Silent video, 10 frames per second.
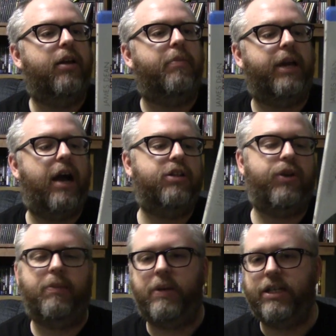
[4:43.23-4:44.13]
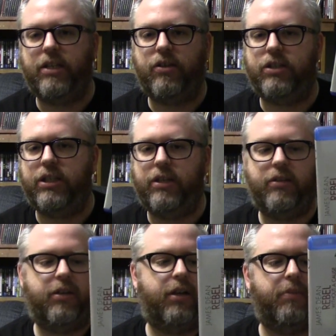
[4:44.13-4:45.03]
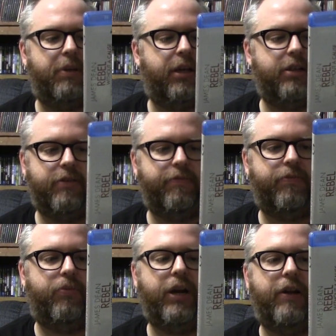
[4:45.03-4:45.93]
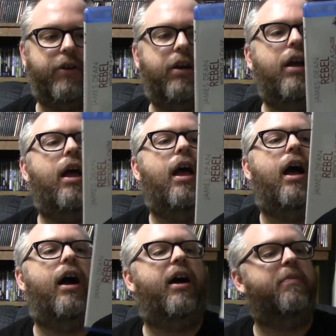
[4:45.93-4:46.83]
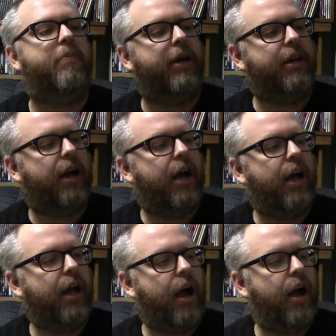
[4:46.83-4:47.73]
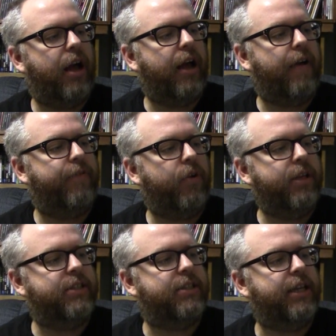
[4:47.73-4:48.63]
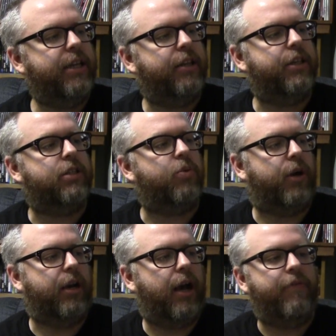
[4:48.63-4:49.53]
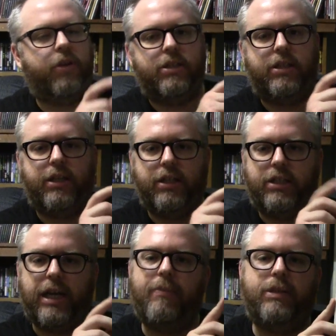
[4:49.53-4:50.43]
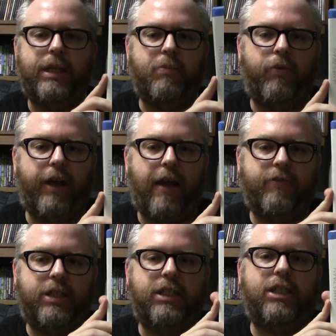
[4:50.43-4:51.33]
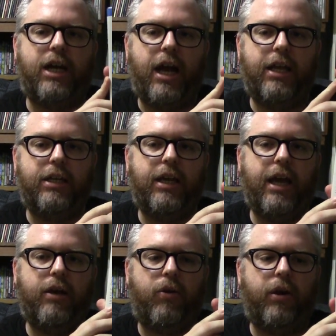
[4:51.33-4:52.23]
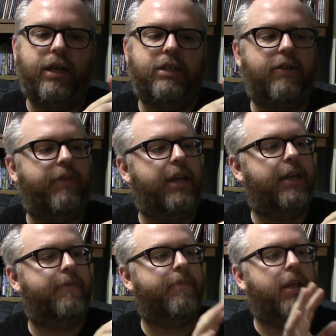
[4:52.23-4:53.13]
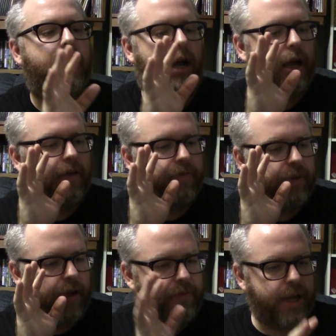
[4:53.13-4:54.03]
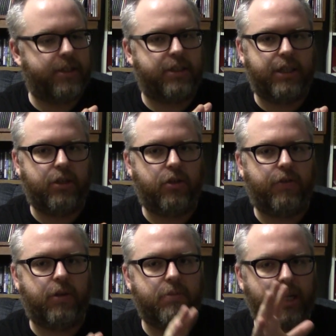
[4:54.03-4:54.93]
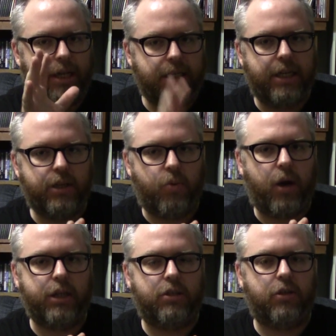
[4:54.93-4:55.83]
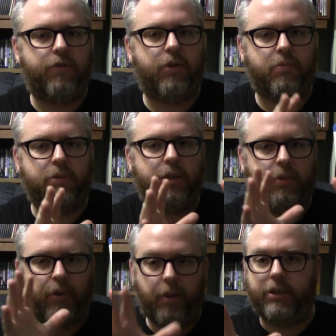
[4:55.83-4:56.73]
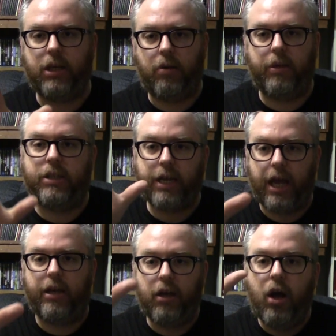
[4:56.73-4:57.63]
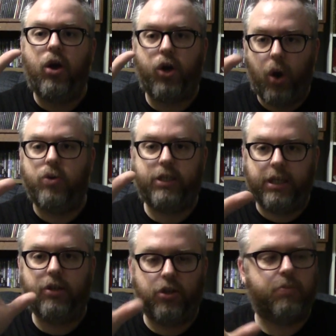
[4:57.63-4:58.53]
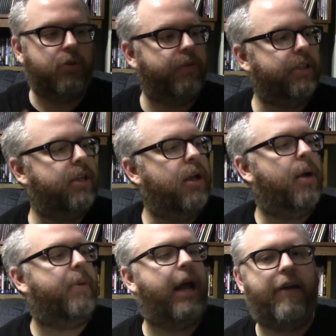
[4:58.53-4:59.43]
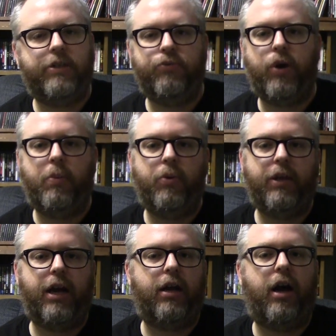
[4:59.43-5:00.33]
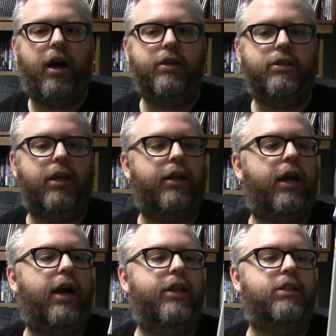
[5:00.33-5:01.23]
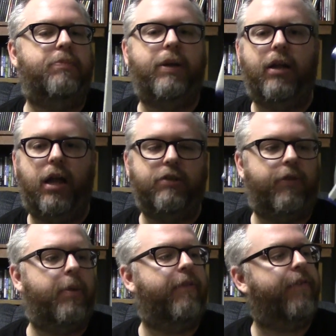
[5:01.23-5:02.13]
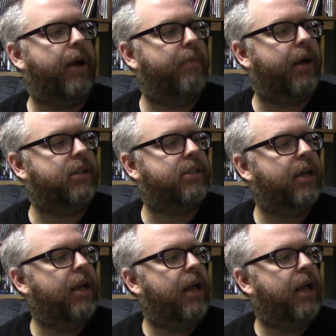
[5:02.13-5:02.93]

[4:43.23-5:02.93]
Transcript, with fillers: But now it's rated P G thirteen uh, because of whatever. Um, but I, I, I've only seen this one. I've only seen this James Dean movie. I haven't seen Giant yet or East of Eden. I have, I've yet to see those films. I need to watch those films, and you'll probably tell me, Chad, go see those movies. But I have seen Rebel Without a Cause. I think I got this at Big Lots for about five bucks.